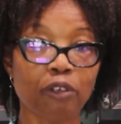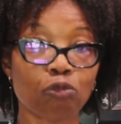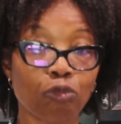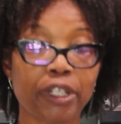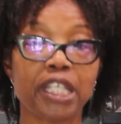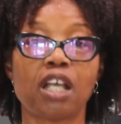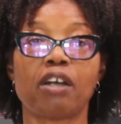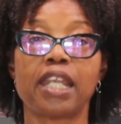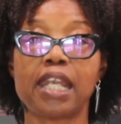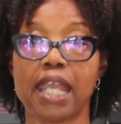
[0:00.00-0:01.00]

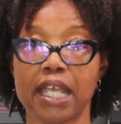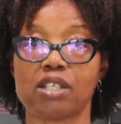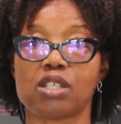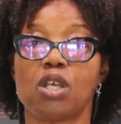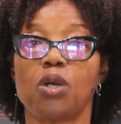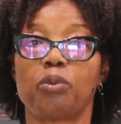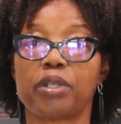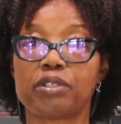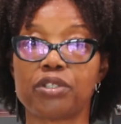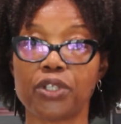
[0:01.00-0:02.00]
reconnect
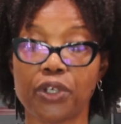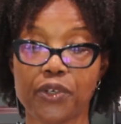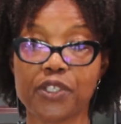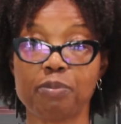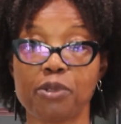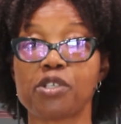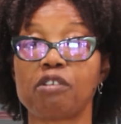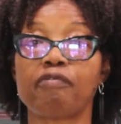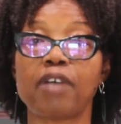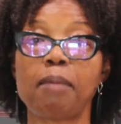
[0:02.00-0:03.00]
with your
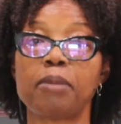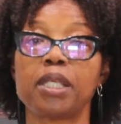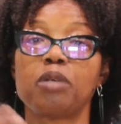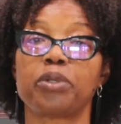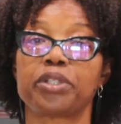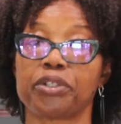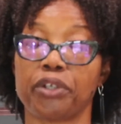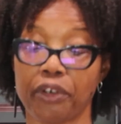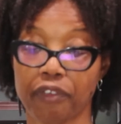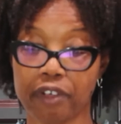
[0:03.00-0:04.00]
spiritual family, with your
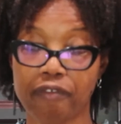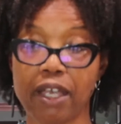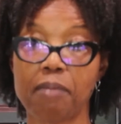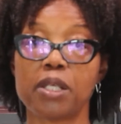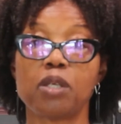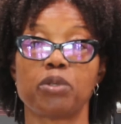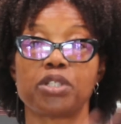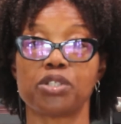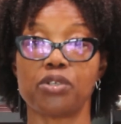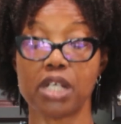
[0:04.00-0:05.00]
earthly family,
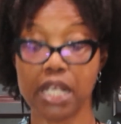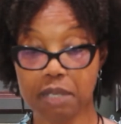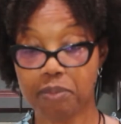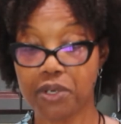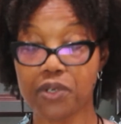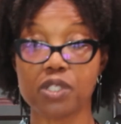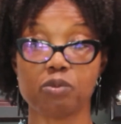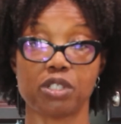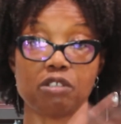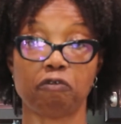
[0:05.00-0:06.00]
with your neighbors,
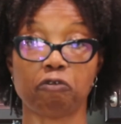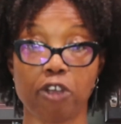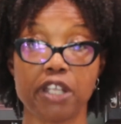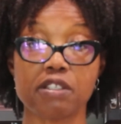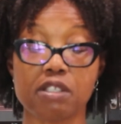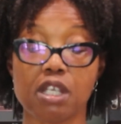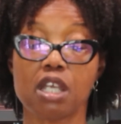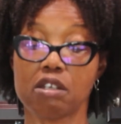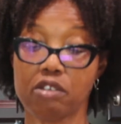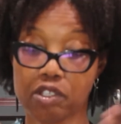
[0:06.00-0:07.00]
with your friends.
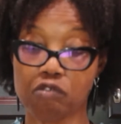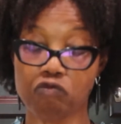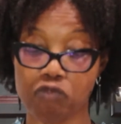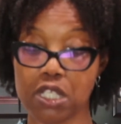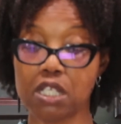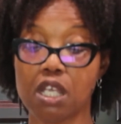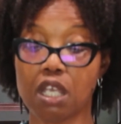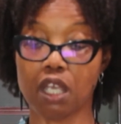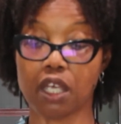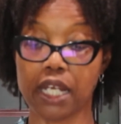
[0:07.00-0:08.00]
Just
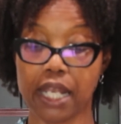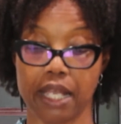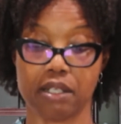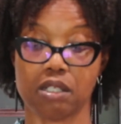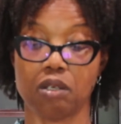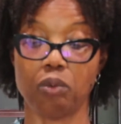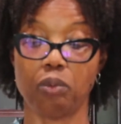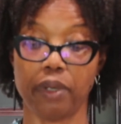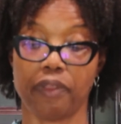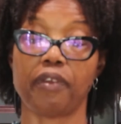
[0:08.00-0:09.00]
reconnect
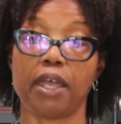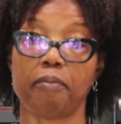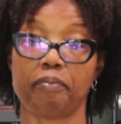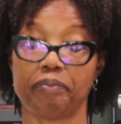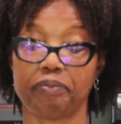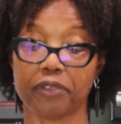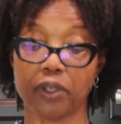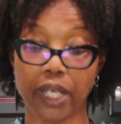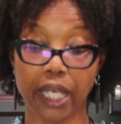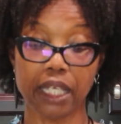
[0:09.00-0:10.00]
with them,
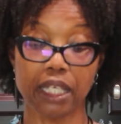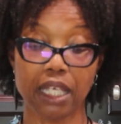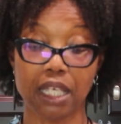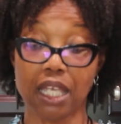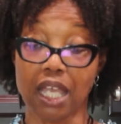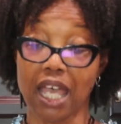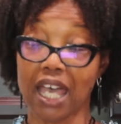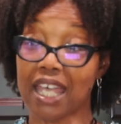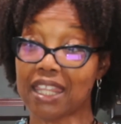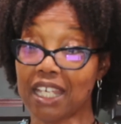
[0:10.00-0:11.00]
okay?
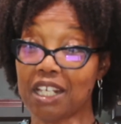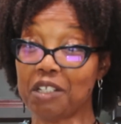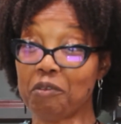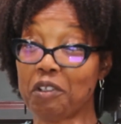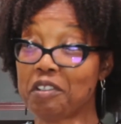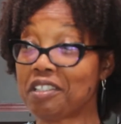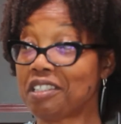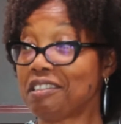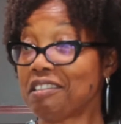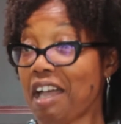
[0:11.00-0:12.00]
And then the
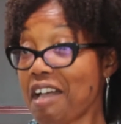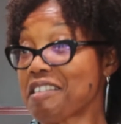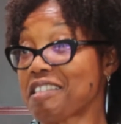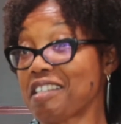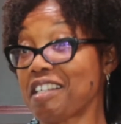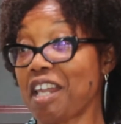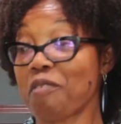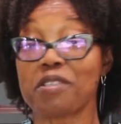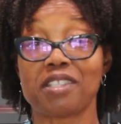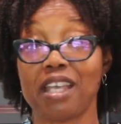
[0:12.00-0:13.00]
last thing that I
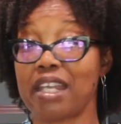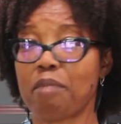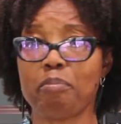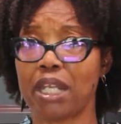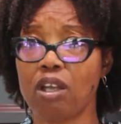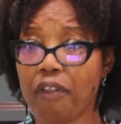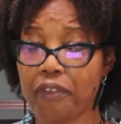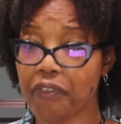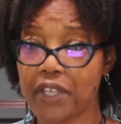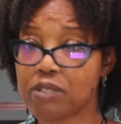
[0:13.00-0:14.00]
would say, there are many
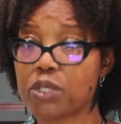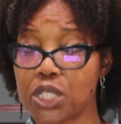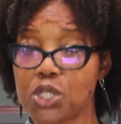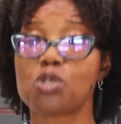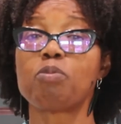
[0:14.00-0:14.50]
other things we can do,